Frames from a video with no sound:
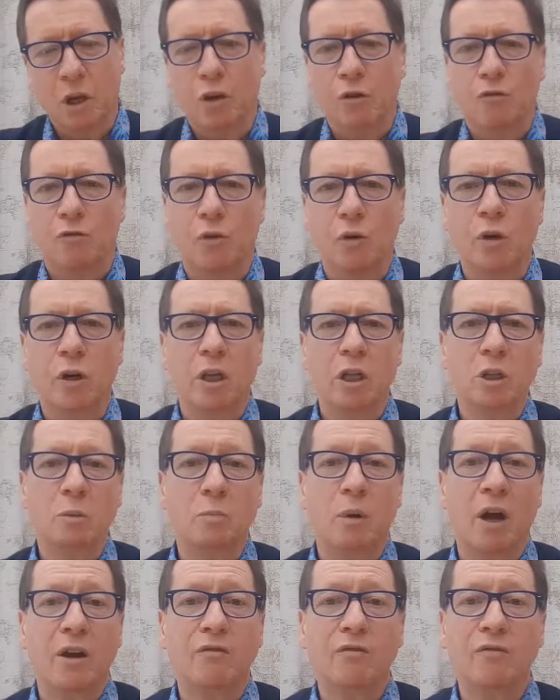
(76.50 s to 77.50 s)
For it is
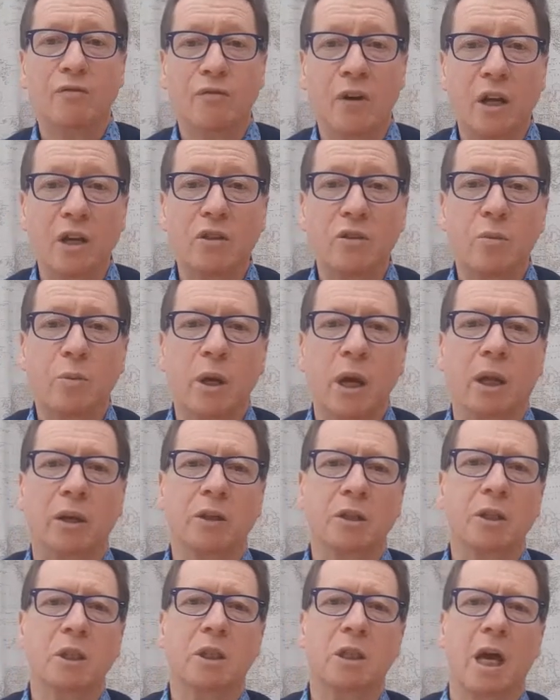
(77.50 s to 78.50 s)
by faith we
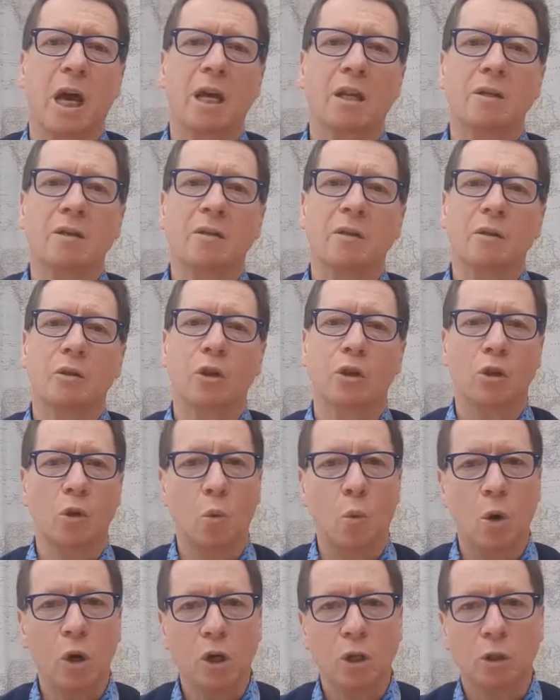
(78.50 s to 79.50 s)
understand that the
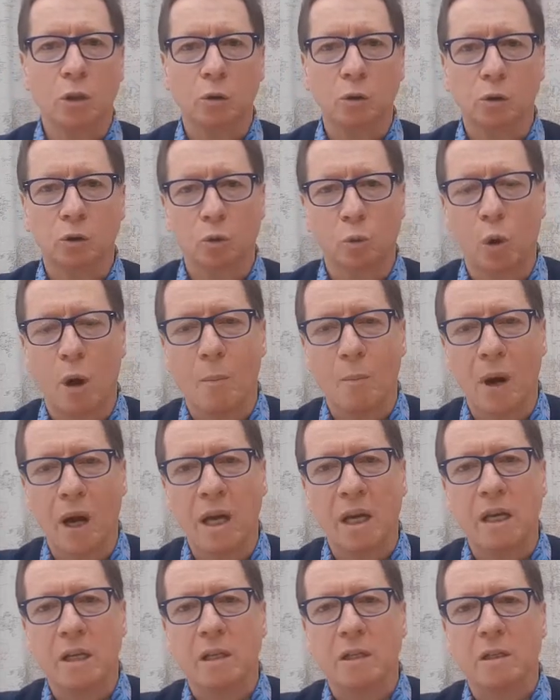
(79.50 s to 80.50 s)
worlds were
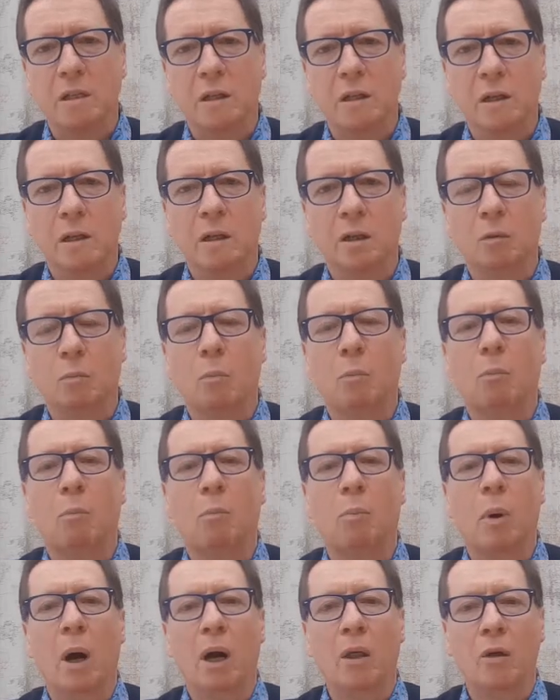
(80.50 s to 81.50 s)
made
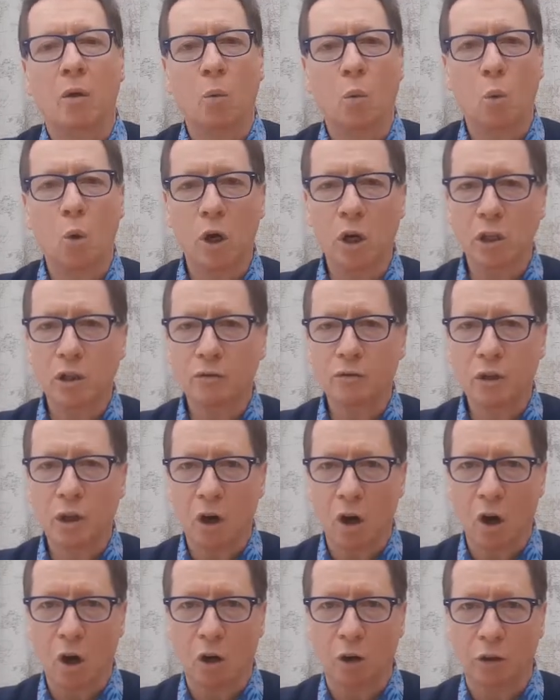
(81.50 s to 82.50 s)
by the word of
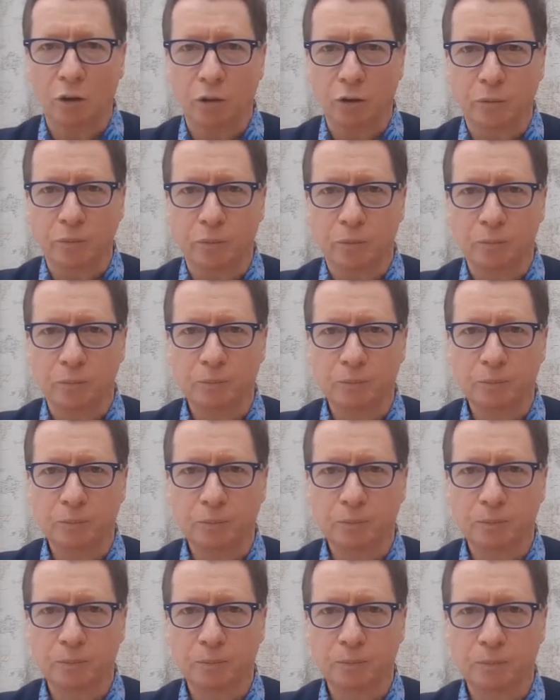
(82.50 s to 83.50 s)
God.
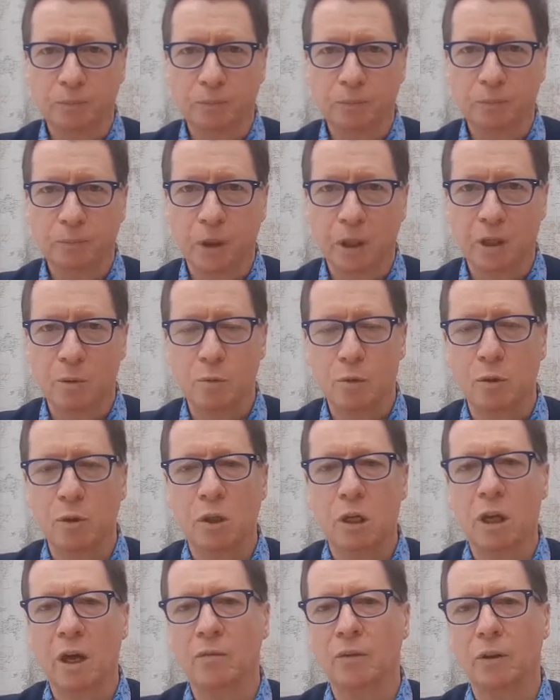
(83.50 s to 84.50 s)
Hebrews
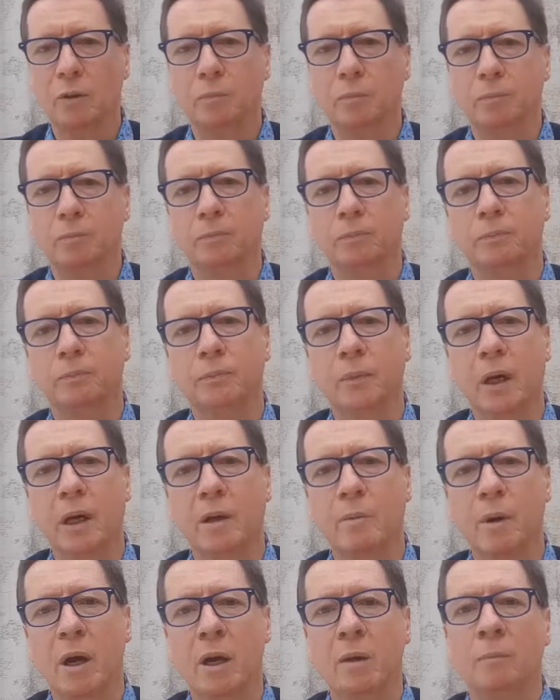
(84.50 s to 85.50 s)
11.
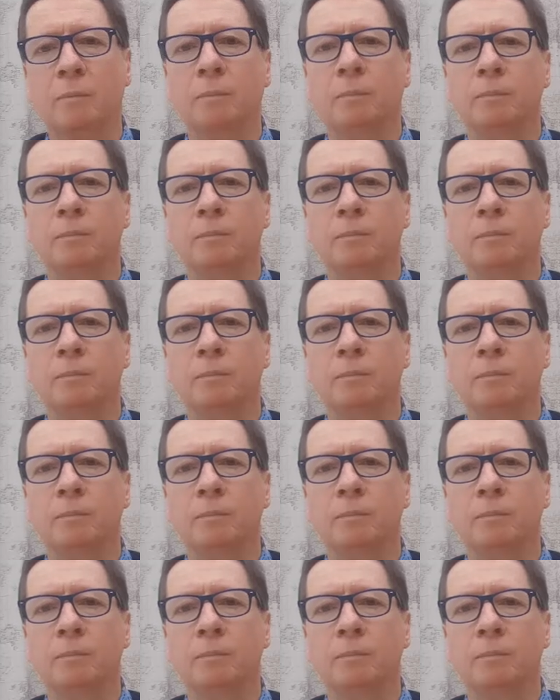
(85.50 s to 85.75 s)
Amen.